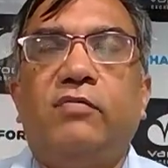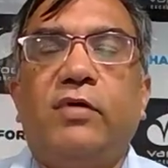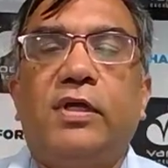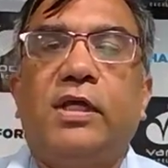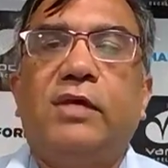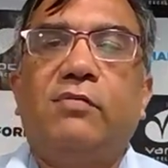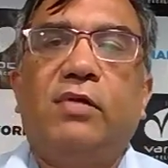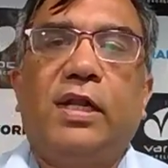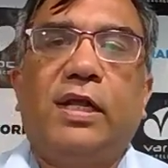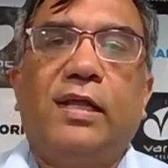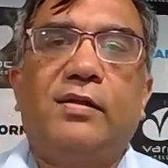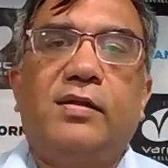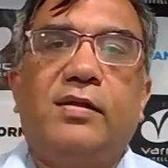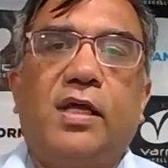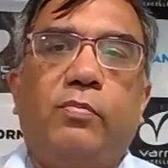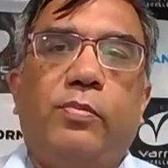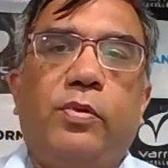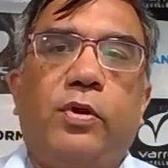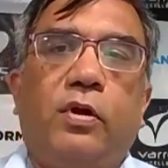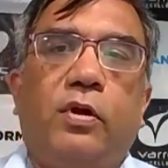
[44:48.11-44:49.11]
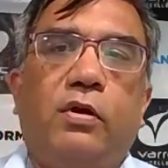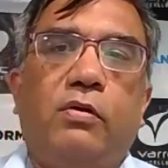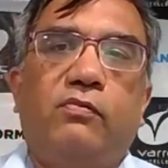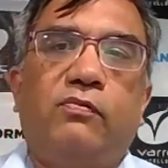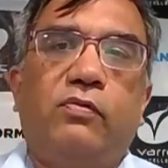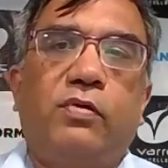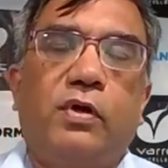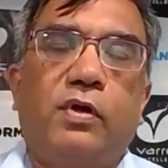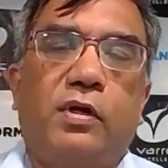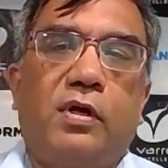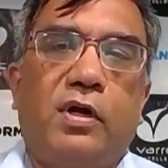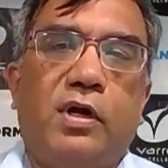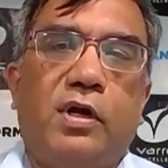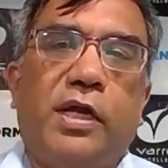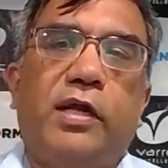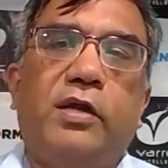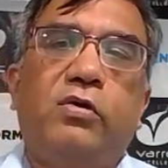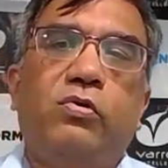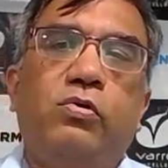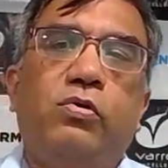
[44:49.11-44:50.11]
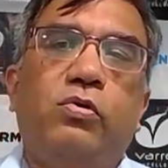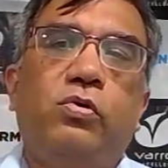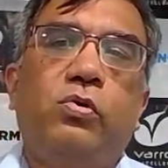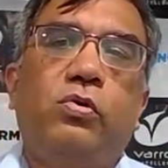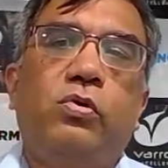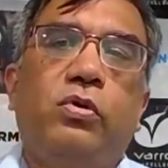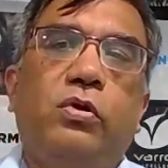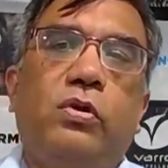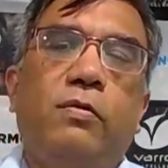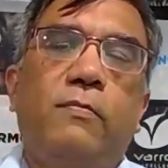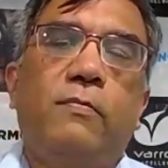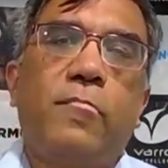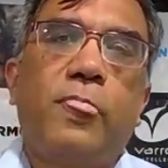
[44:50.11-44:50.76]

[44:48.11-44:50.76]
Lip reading: give an example of trying to do,